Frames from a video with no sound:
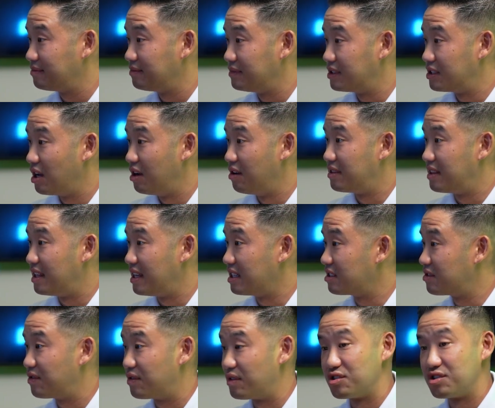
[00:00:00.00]
So
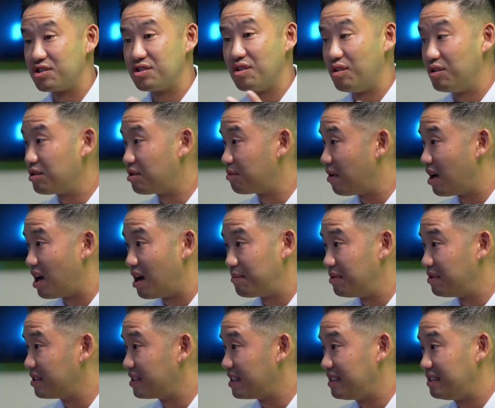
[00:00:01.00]
things for solar
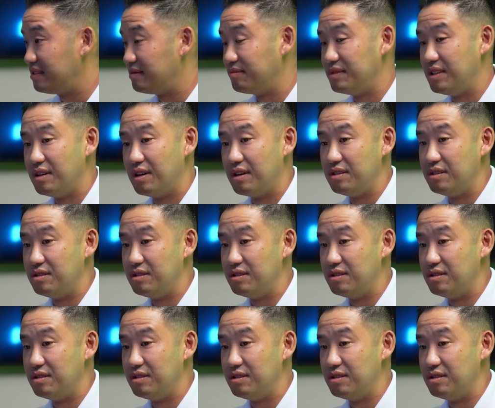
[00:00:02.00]
property, you